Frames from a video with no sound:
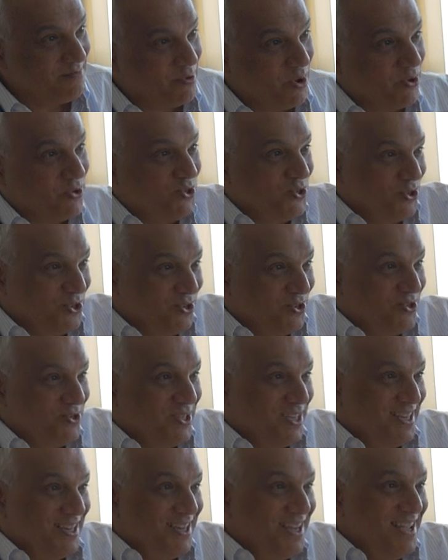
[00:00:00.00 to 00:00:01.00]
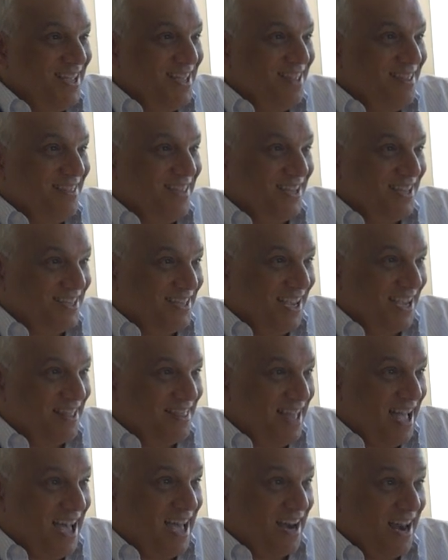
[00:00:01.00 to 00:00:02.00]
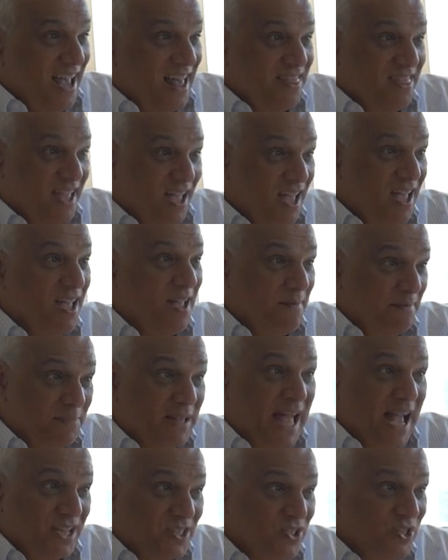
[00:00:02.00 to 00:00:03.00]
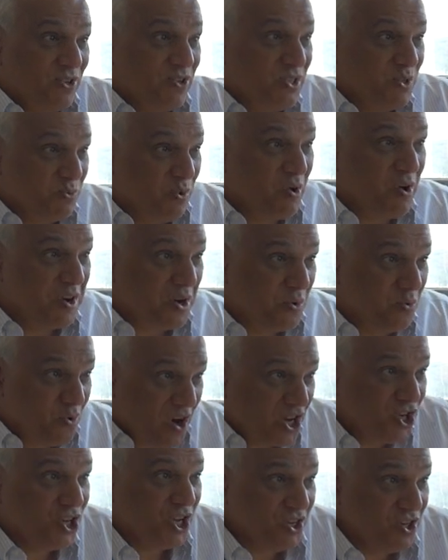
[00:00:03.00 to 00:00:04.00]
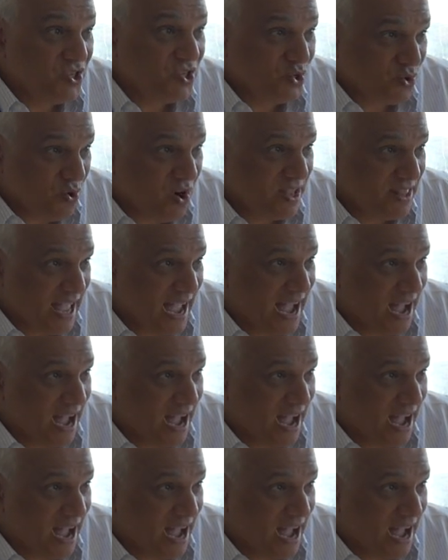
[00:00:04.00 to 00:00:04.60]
posters and things like that. And the Black students were going to rush and destroy the